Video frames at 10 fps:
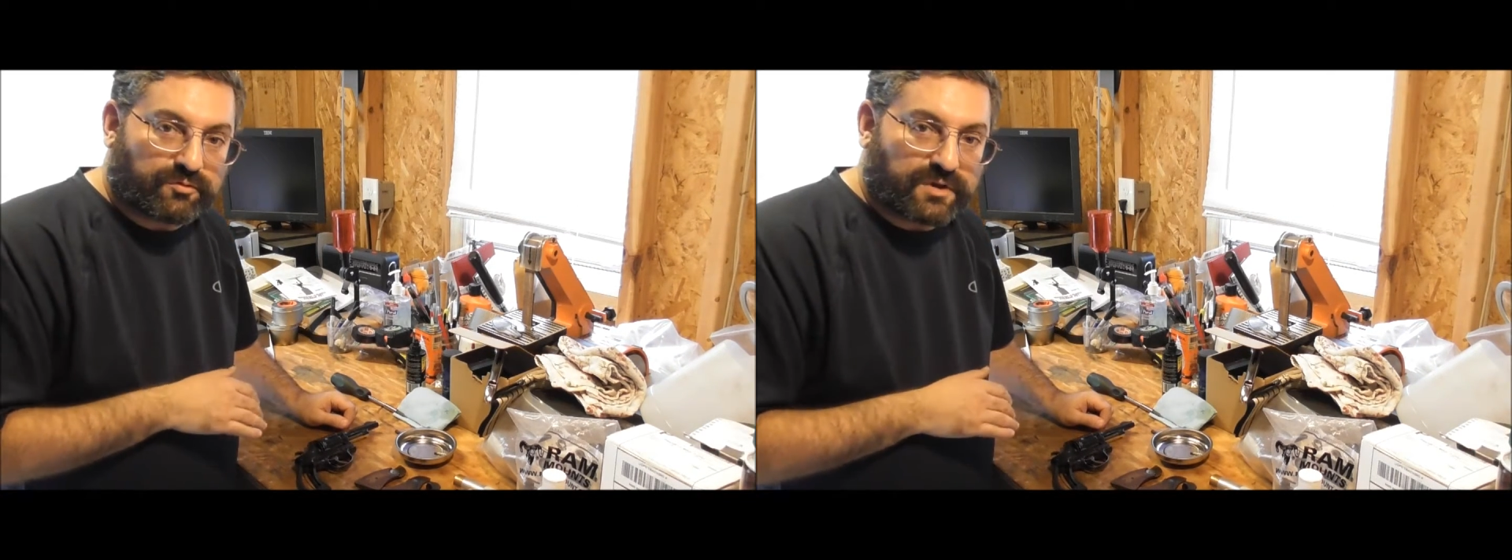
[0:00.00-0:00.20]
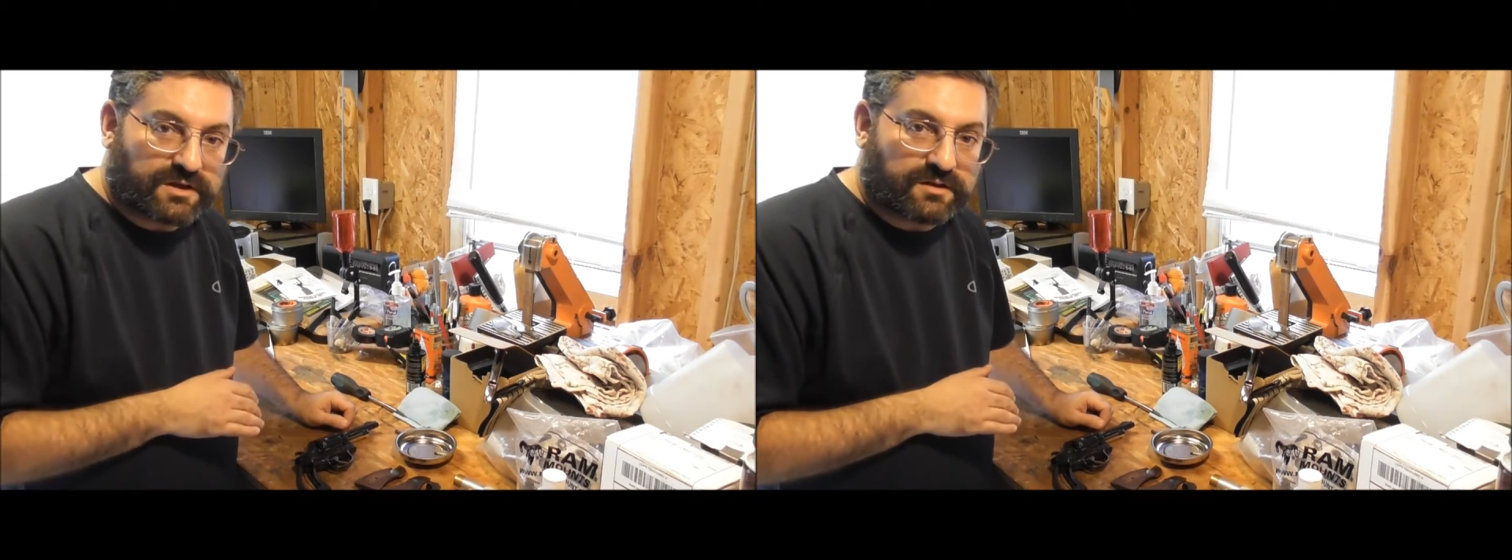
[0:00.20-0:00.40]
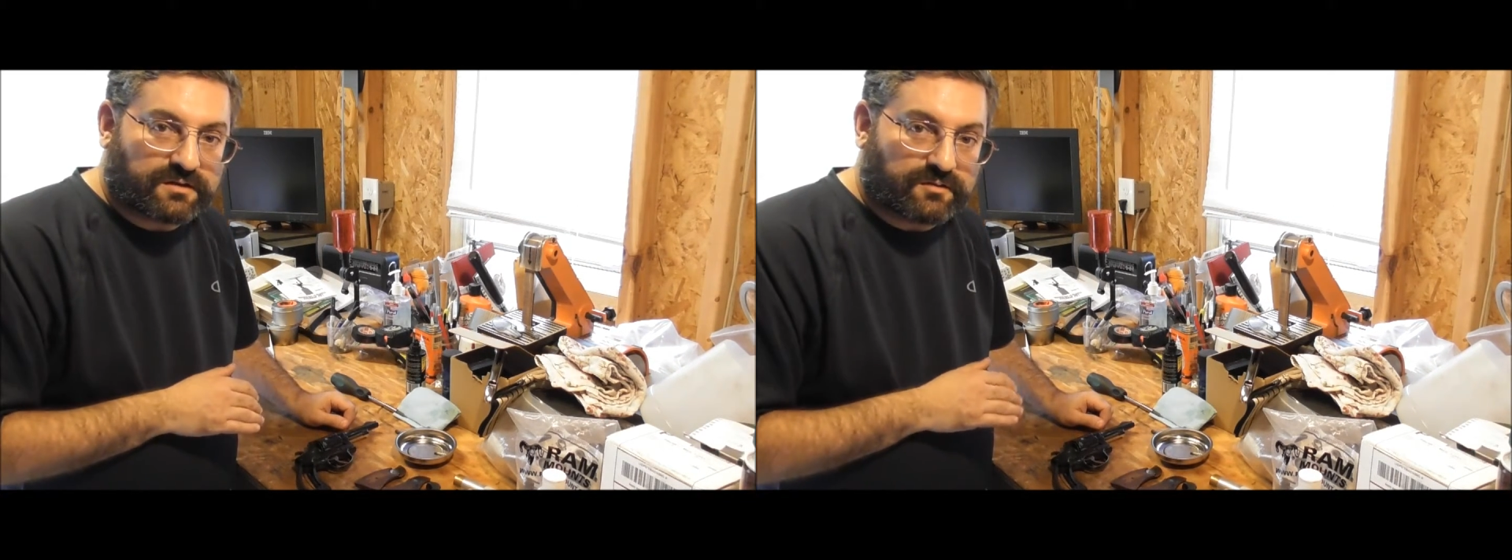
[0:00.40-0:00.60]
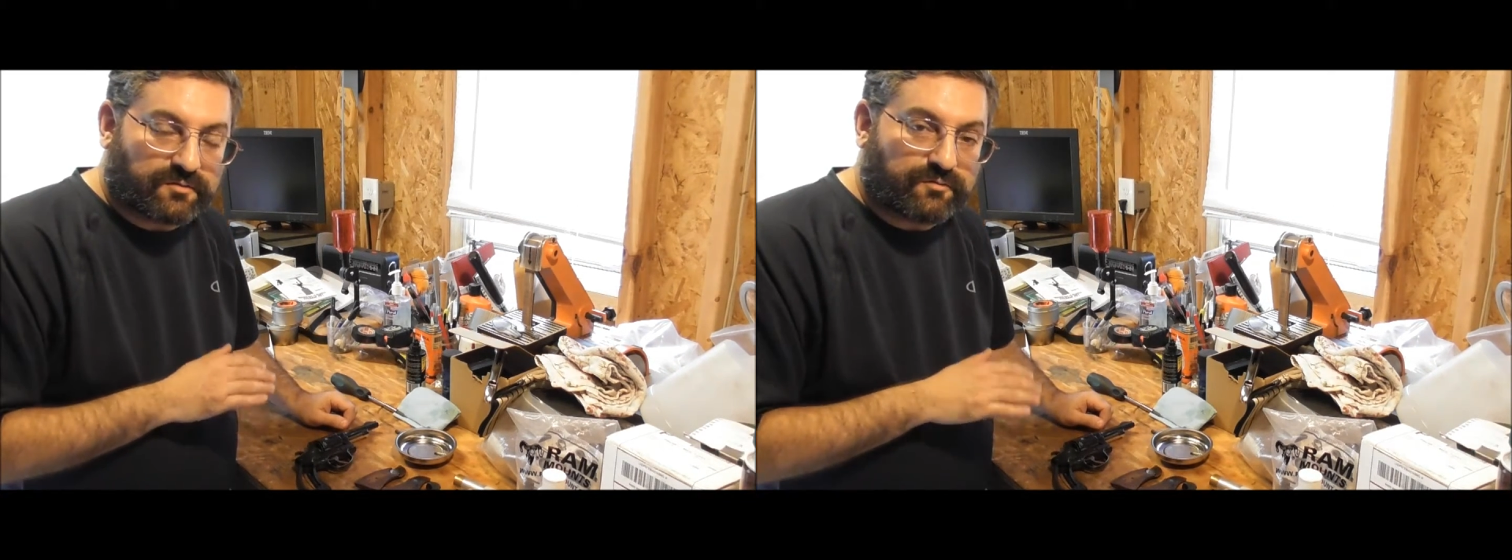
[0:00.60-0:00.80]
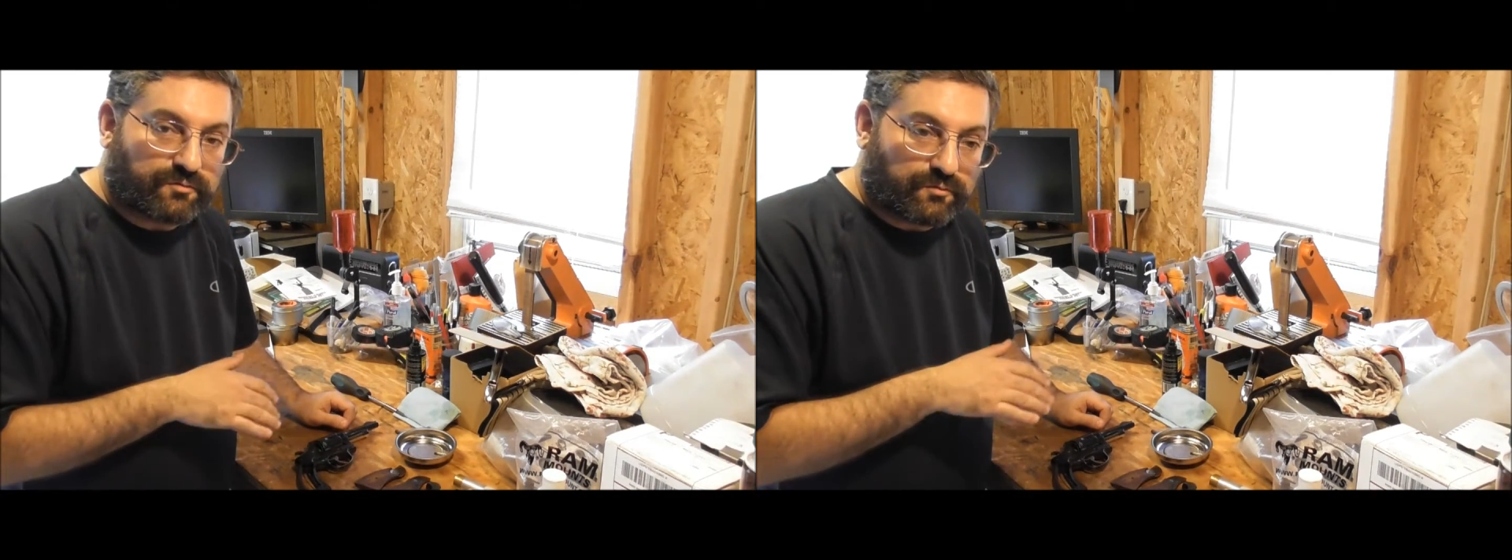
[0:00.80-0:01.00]

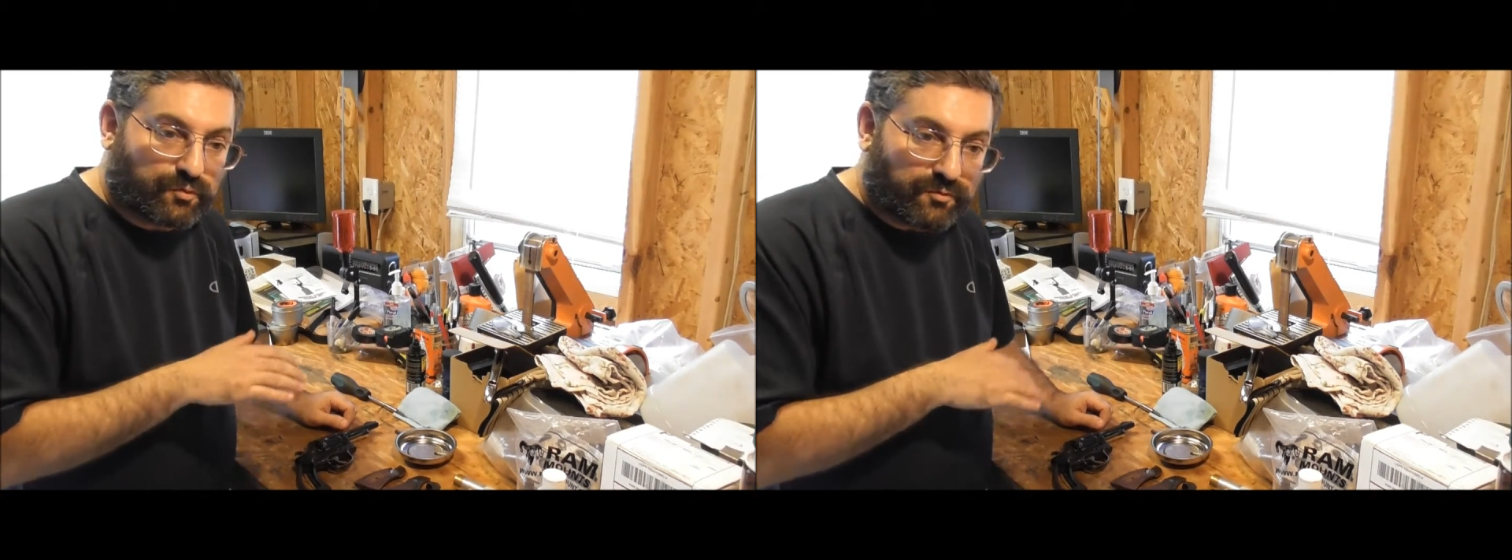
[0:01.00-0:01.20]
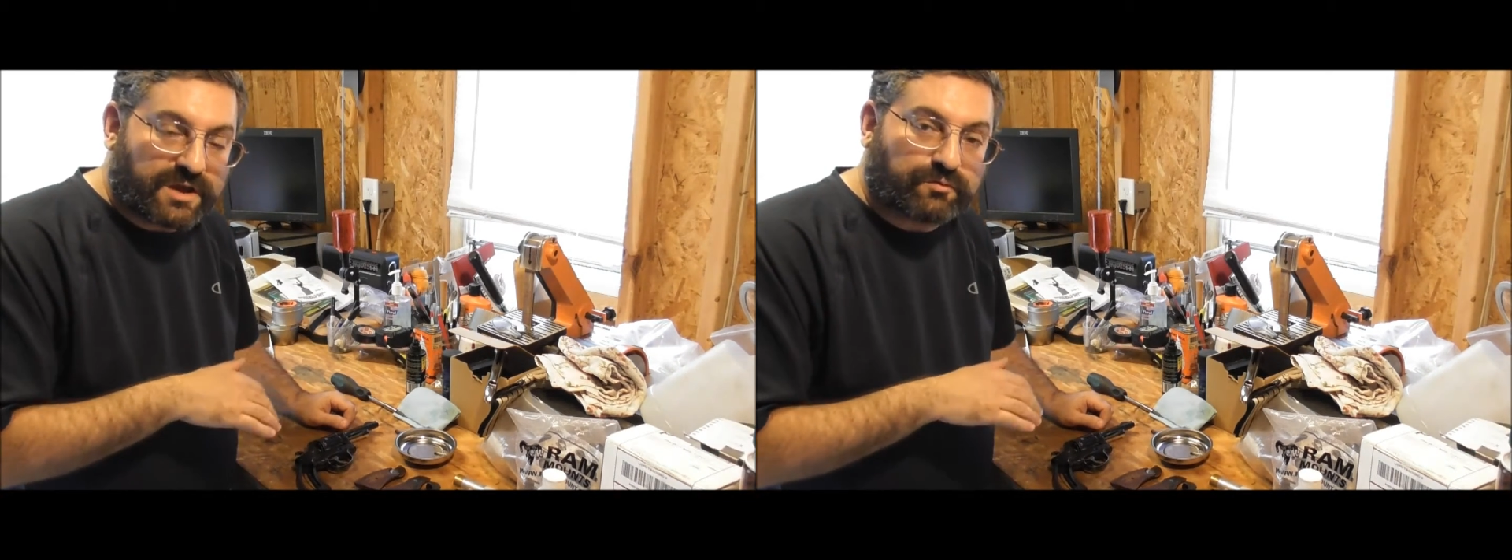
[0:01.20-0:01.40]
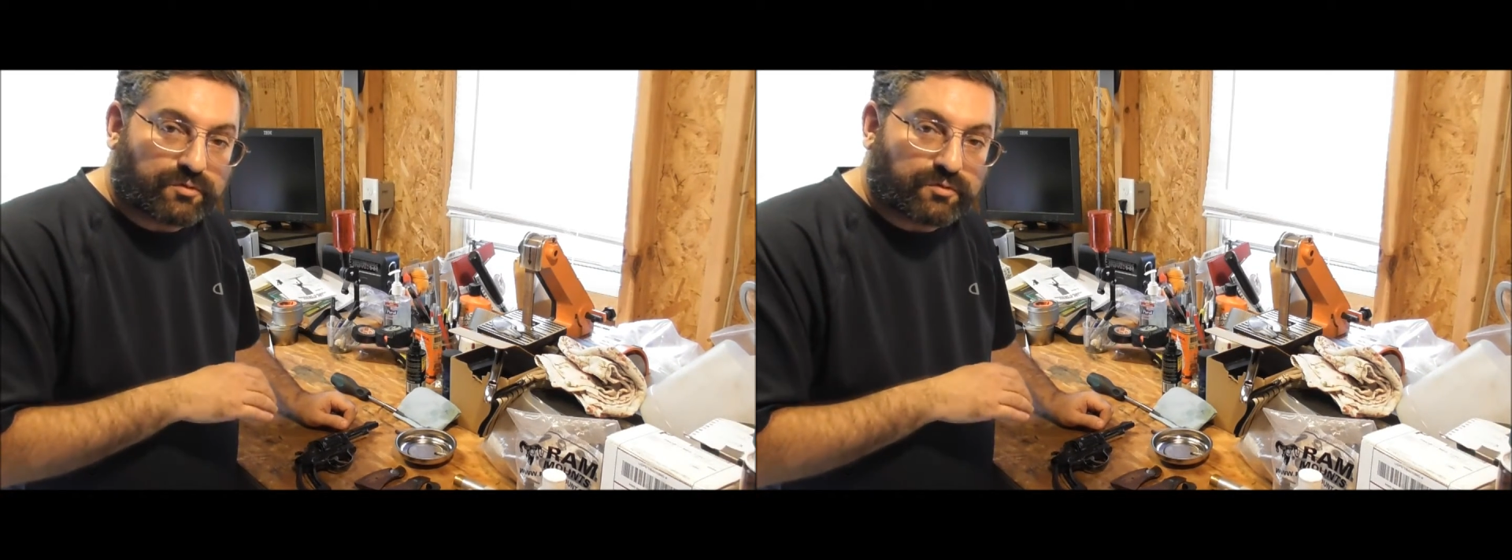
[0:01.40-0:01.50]
make